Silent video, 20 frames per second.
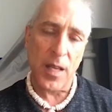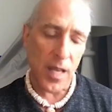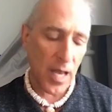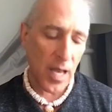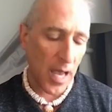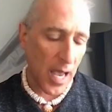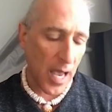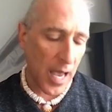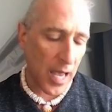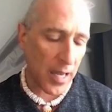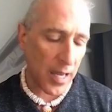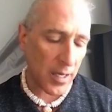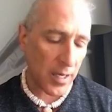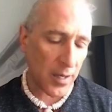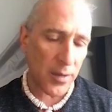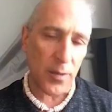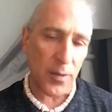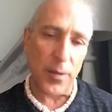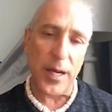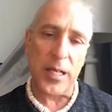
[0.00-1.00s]
And
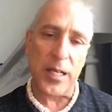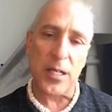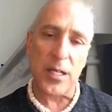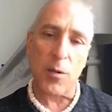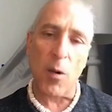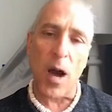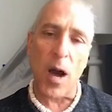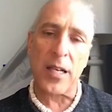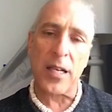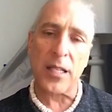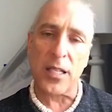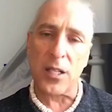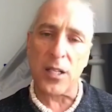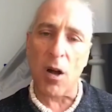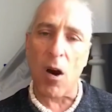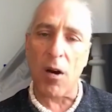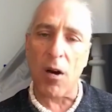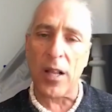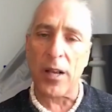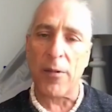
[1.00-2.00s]
the reason why is because
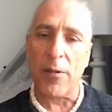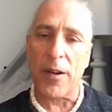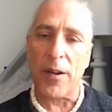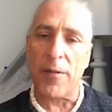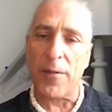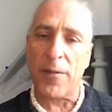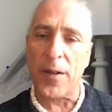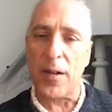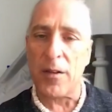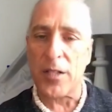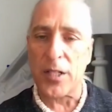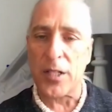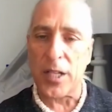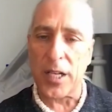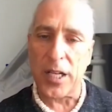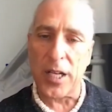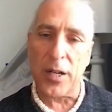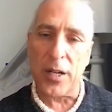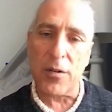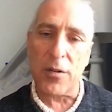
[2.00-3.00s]
Harley refused to
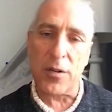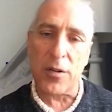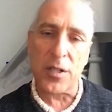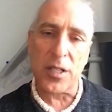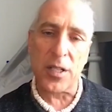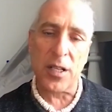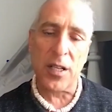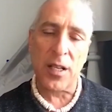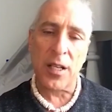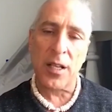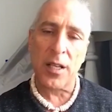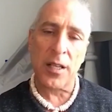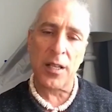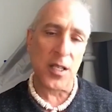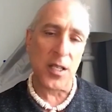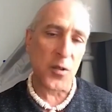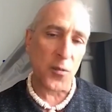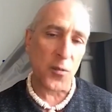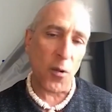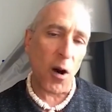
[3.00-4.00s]
use
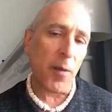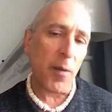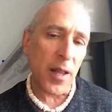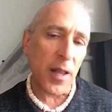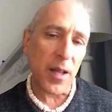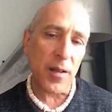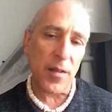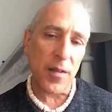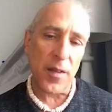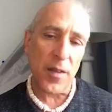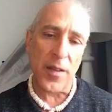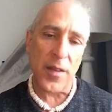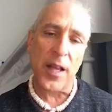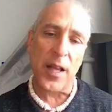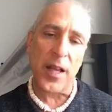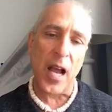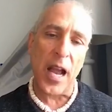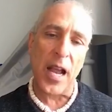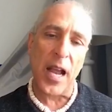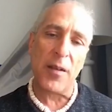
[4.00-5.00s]
this formula
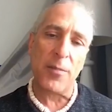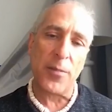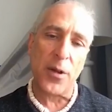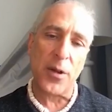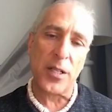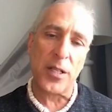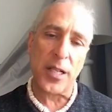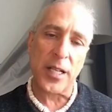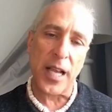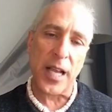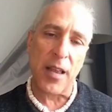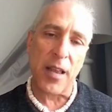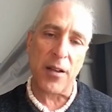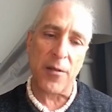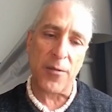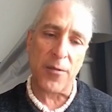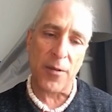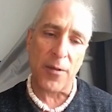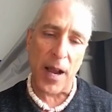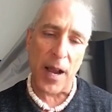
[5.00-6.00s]
that I had put together
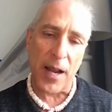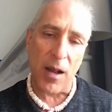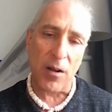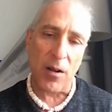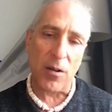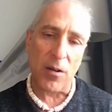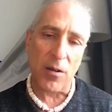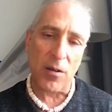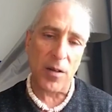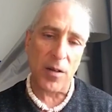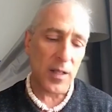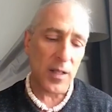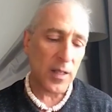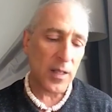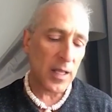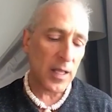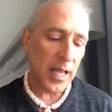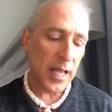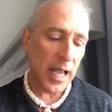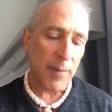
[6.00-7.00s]
for my uncle.
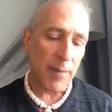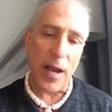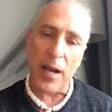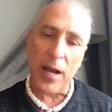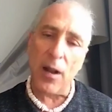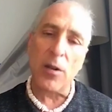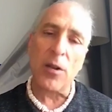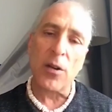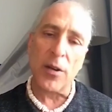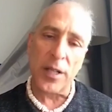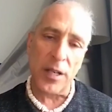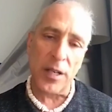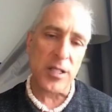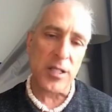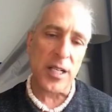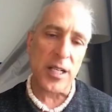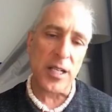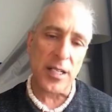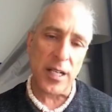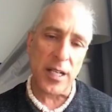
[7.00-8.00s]
And my uncle
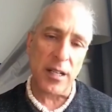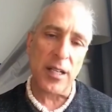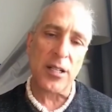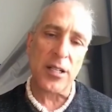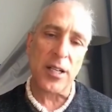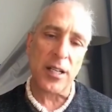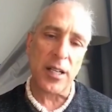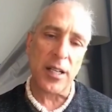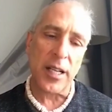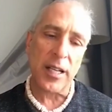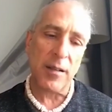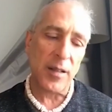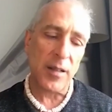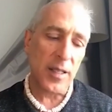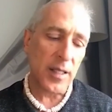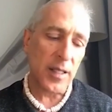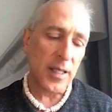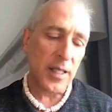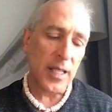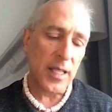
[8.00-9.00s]
used it diligently.
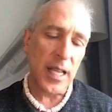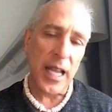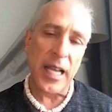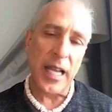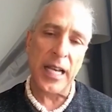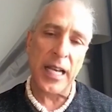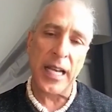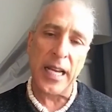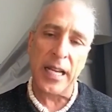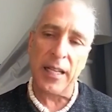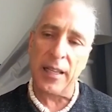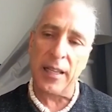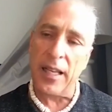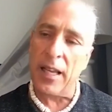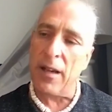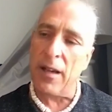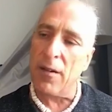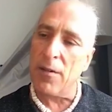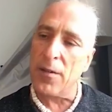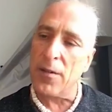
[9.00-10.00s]
And he
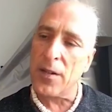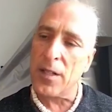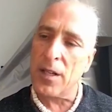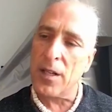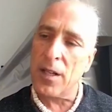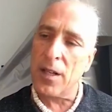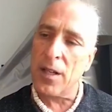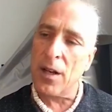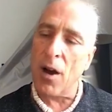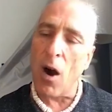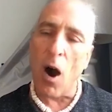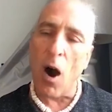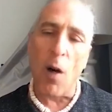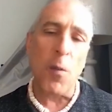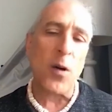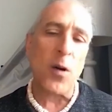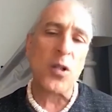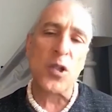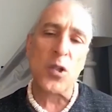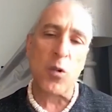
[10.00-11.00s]
lived
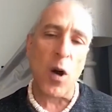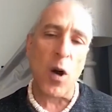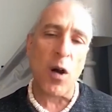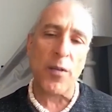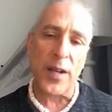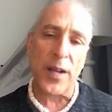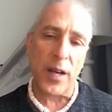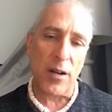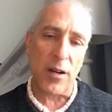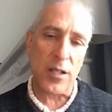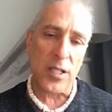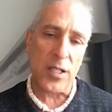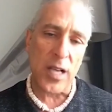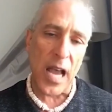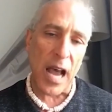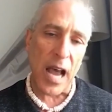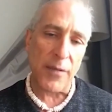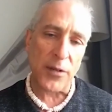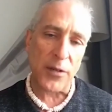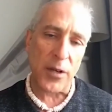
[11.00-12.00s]
almost 12 years
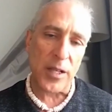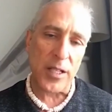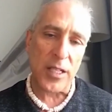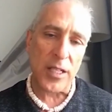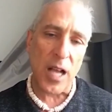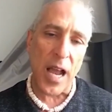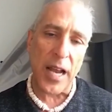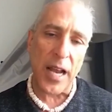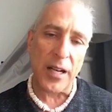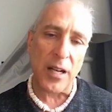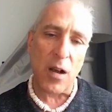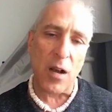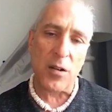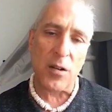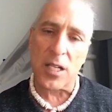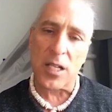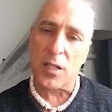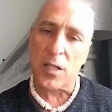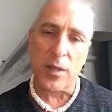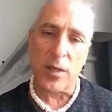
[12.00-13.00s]
after his
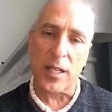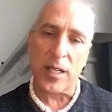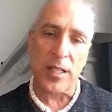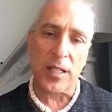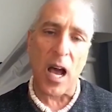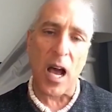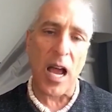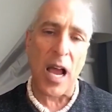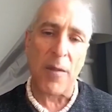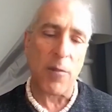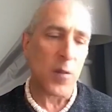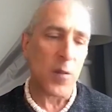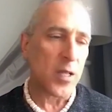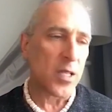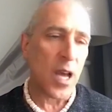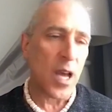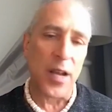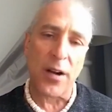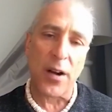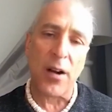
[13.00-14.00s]
diagnosis, which at the time was
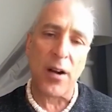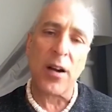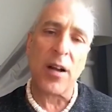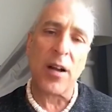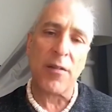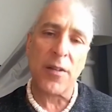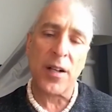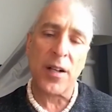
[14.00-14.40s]
unheard of.